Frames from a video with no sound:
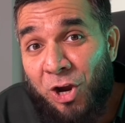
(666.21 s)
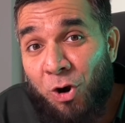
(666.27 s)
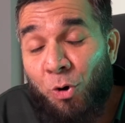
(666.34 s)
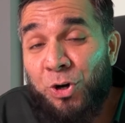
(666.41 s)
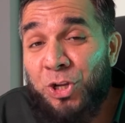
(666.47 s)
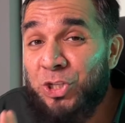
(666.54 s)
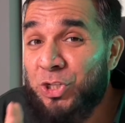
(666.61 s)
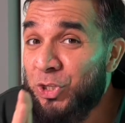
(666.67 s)

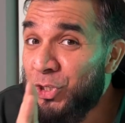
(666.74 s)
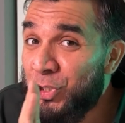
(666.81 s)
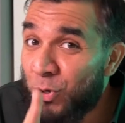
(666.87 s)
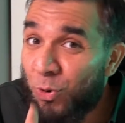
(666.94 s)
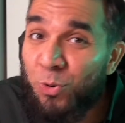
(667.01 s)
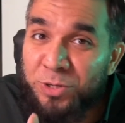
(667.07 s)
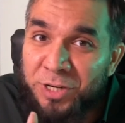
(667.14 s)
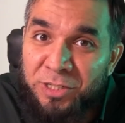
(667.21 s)
according to
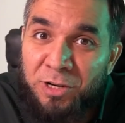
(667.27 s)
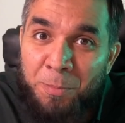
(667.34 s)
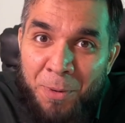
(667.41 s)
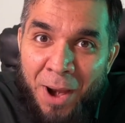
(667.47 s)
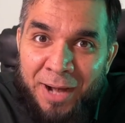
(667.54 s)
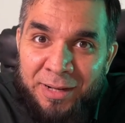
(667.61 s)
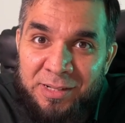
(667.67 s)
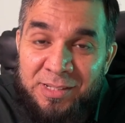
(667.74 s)
your dental
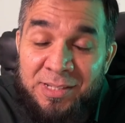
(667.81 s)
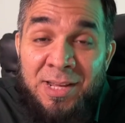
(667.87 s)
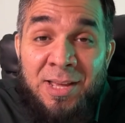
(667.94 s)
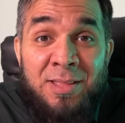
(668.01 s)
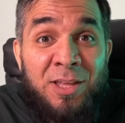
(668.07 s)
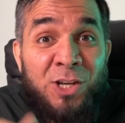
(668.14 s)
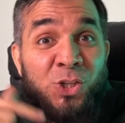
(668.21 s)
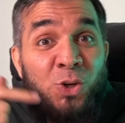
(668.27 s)
practice,
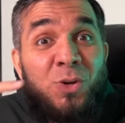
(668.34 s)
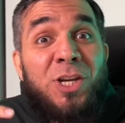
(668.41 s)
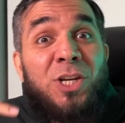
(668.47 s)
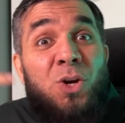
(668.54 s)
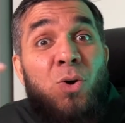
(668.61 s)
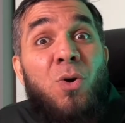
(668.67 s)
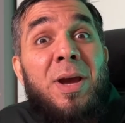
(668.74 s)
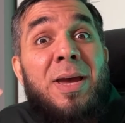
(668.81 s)
that you can
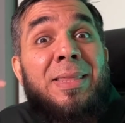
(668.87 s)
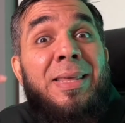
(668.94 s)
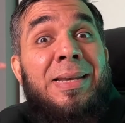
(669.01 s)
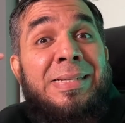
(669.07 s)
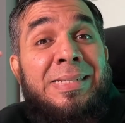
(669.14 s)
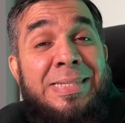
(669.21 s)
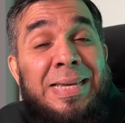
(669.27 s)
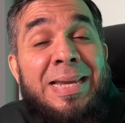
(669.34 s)
go ahead
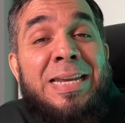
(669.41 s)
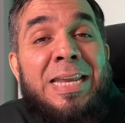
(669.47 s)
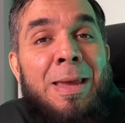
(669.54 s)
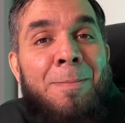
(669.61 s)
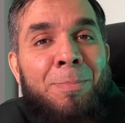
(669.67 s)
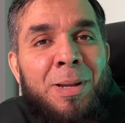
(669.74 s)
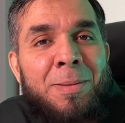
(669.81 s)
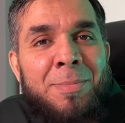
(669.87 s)
and then
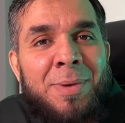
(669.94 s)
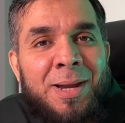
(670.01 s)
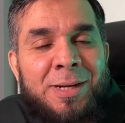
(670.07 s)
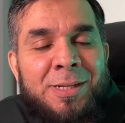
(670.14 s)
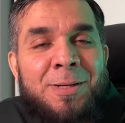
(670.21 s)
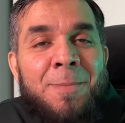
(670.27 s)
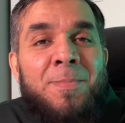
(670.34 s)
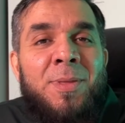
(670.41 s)

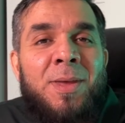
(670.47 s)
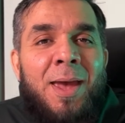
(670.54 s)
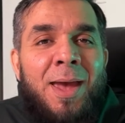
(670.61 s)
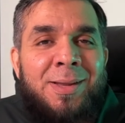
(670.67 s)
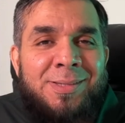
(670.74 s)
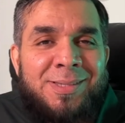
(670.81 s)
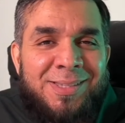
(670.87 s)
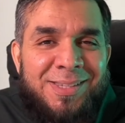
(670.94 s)
implement
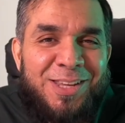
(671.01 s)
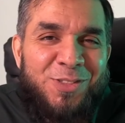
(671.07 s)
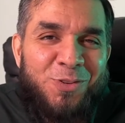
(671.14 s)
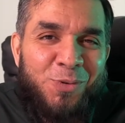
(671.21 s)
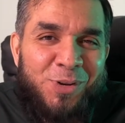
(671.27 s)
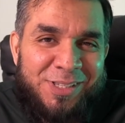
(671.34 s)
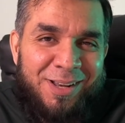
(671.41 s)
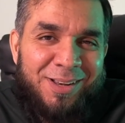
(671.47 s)
and see
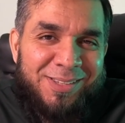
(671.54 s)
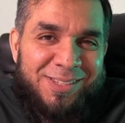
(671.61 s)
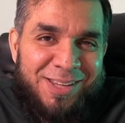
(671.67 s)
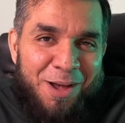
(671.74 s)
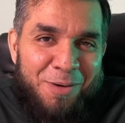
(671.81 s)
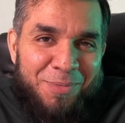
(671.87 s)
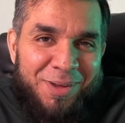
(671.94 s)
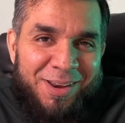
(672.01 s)
the results come in.